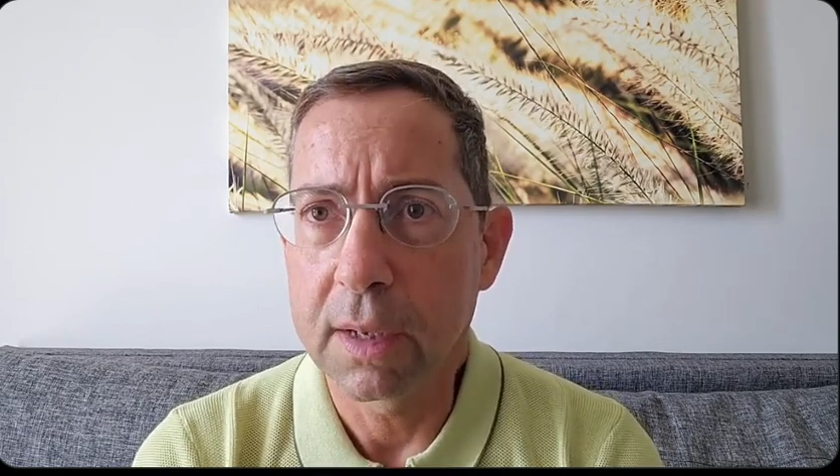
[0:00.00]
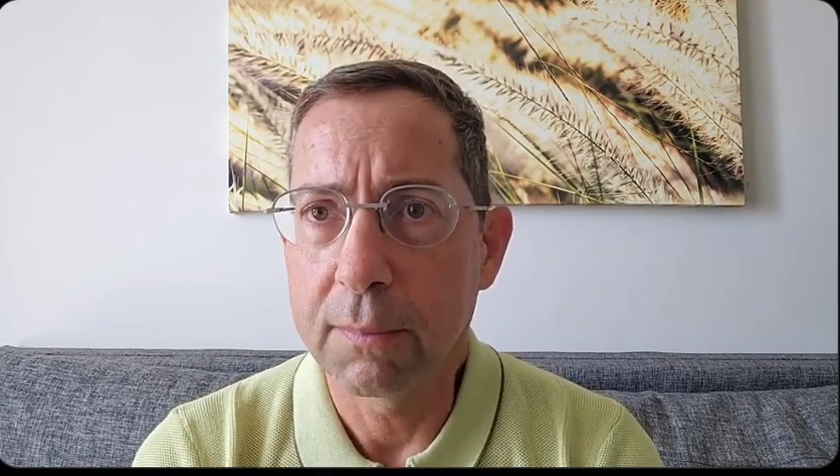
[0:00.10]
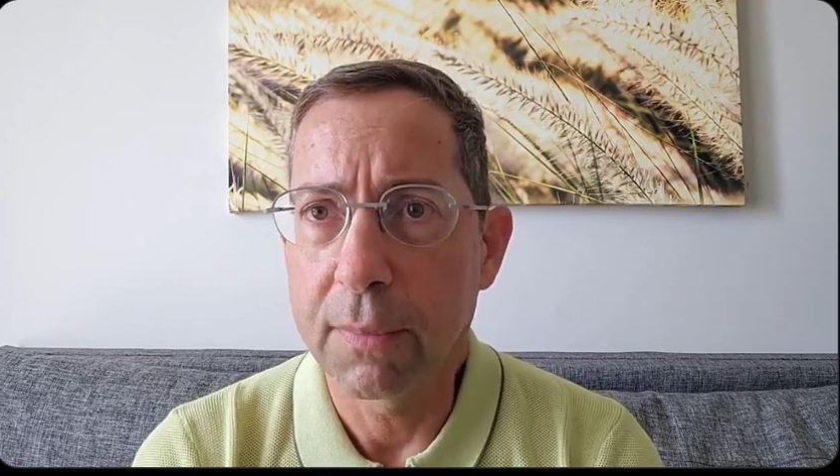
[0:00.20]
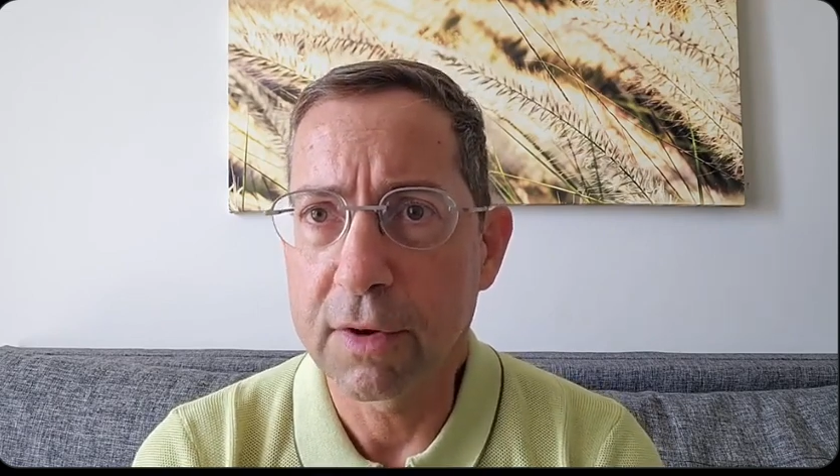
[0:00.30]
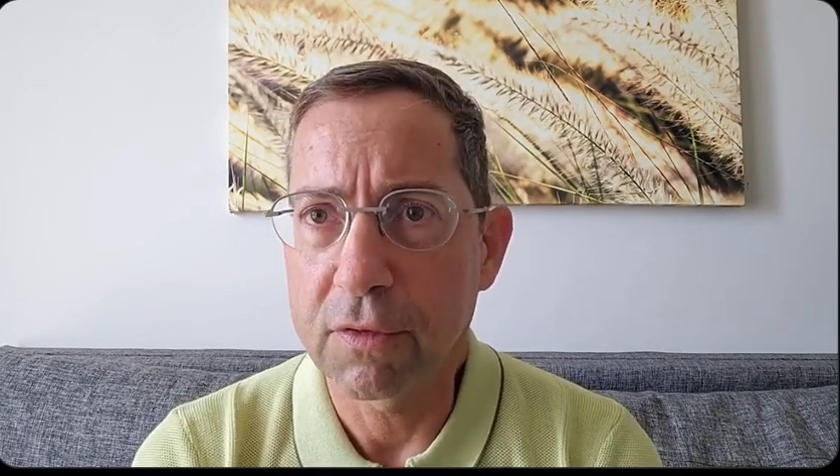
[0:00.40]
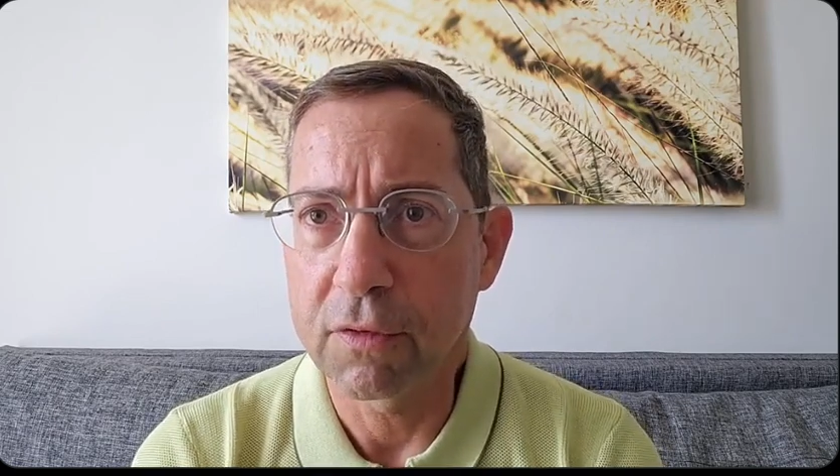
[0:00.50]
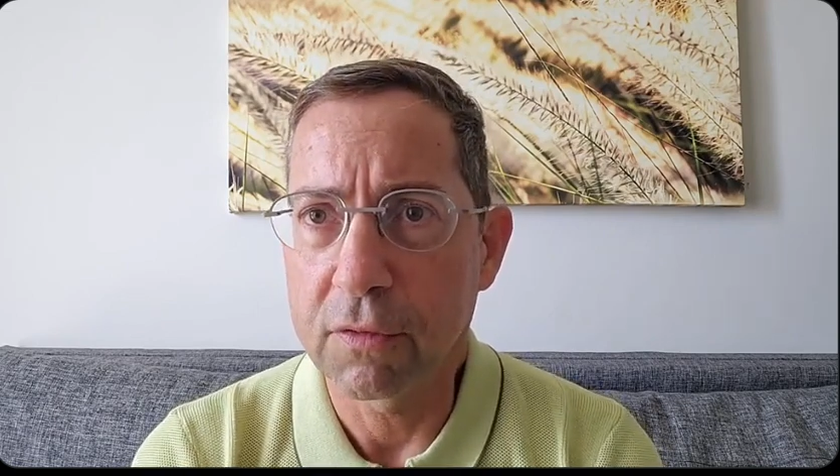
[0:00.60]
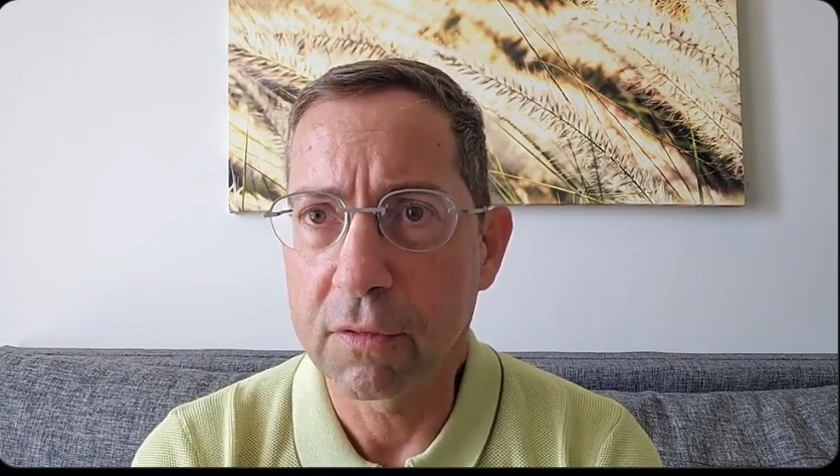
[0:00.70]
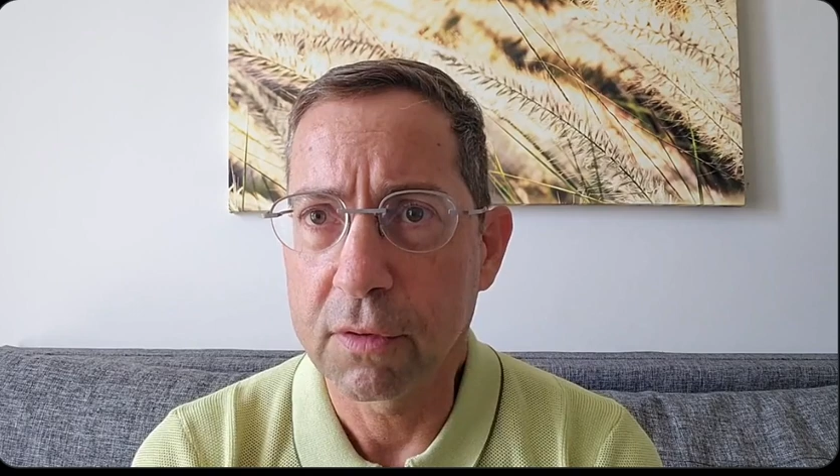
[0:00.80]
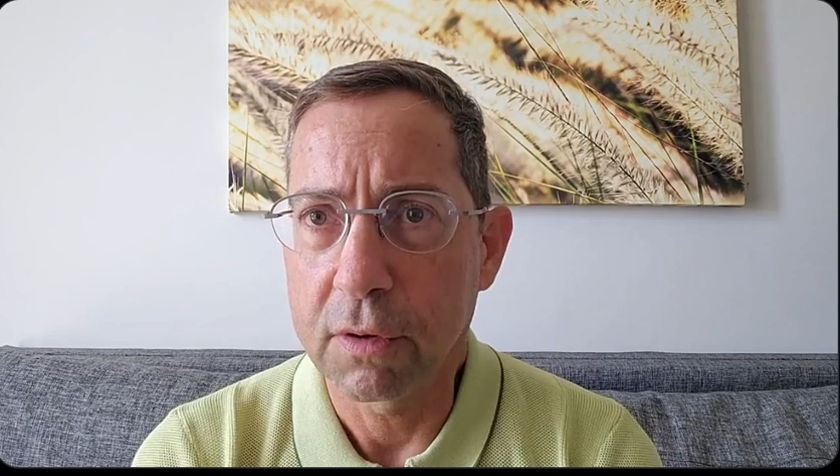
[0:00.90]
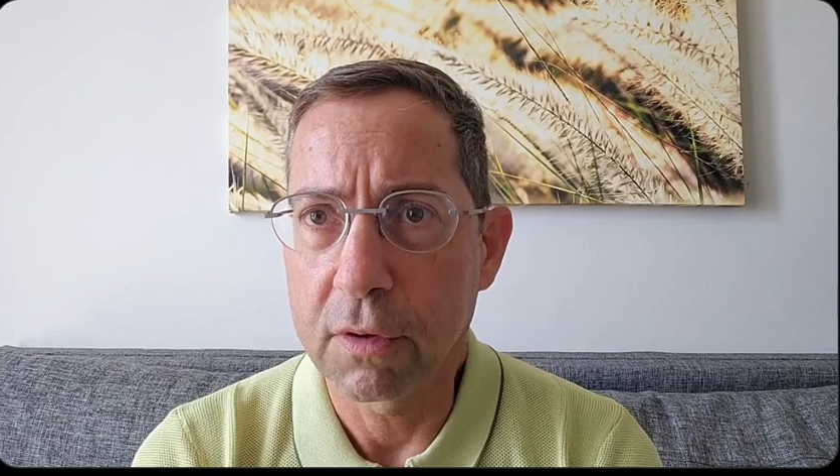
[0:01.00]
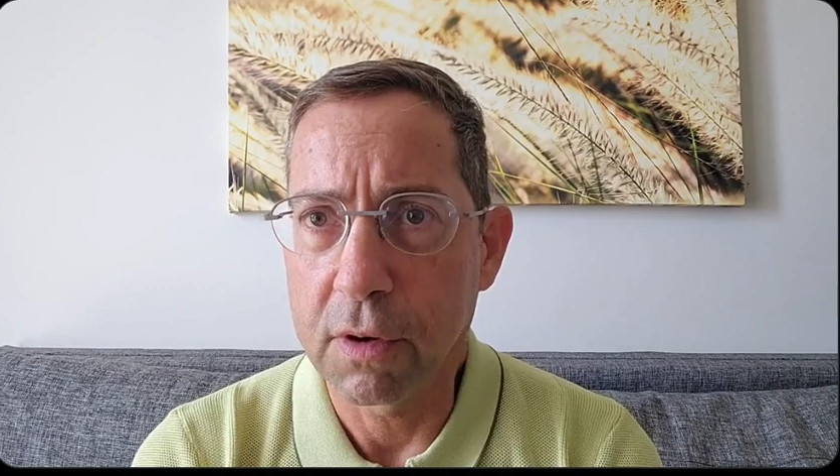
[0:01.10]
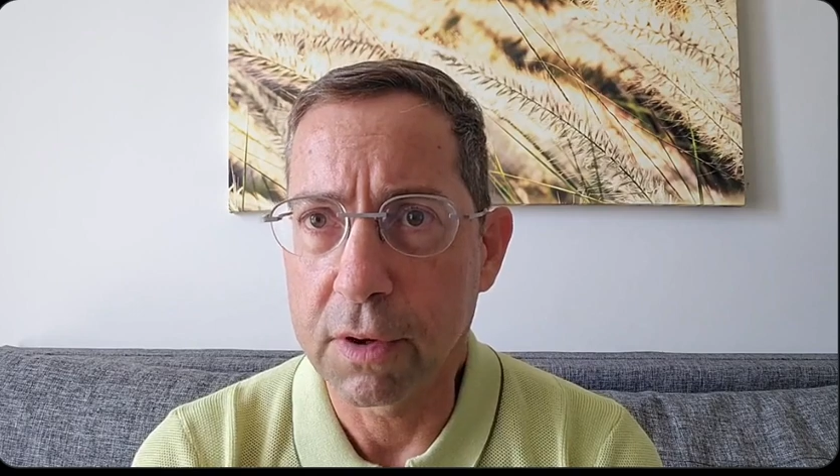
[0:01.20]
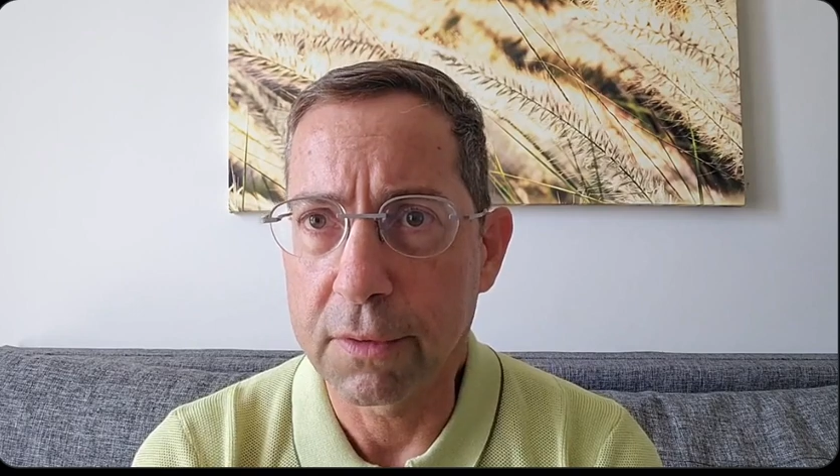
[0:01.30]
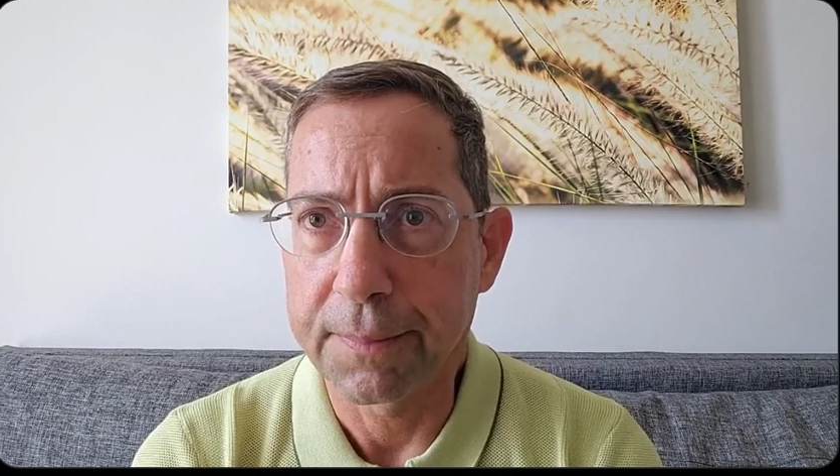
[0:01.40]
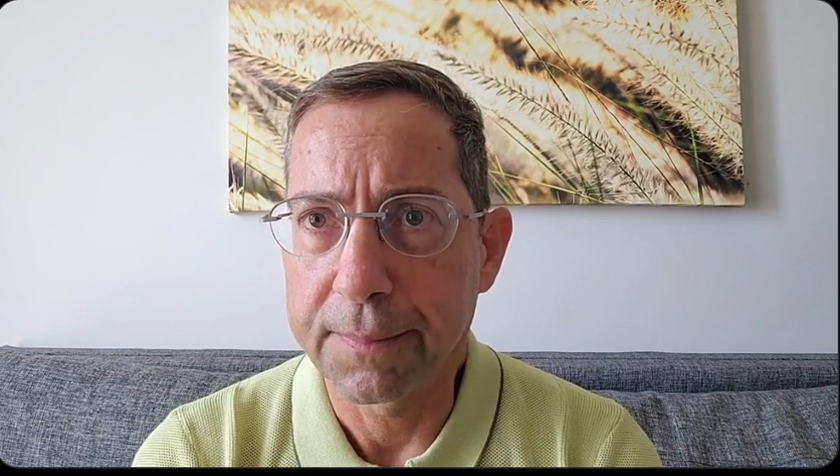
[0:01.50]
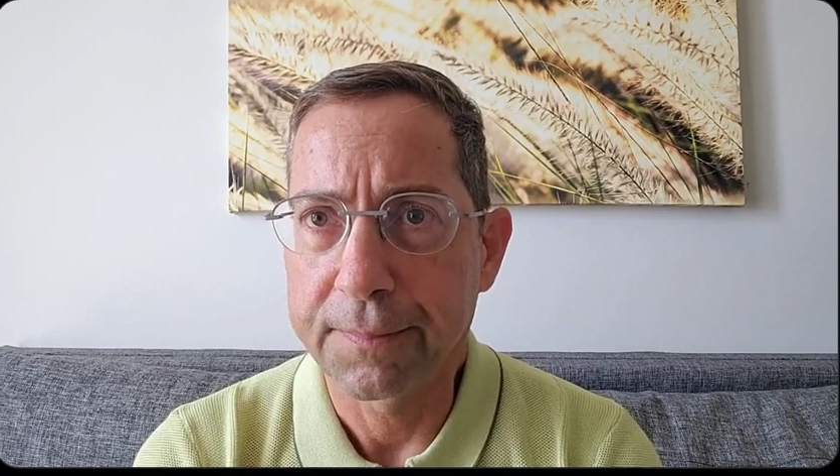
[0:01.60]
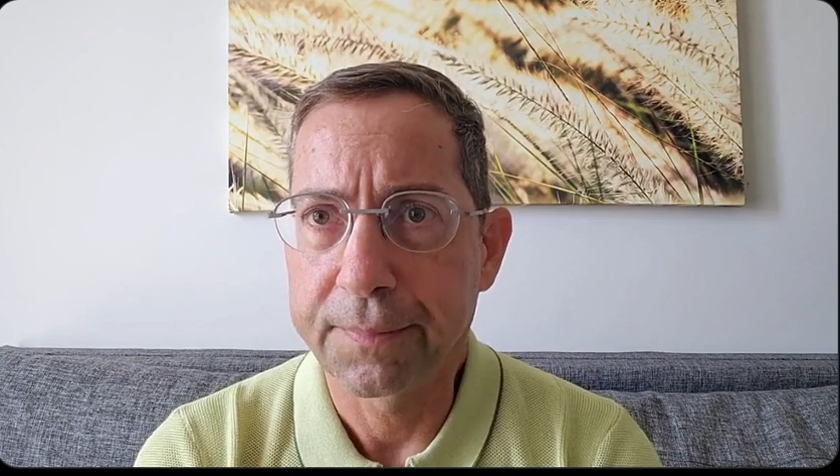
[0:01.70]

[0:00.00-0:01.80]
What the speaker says: in Brussels earlier.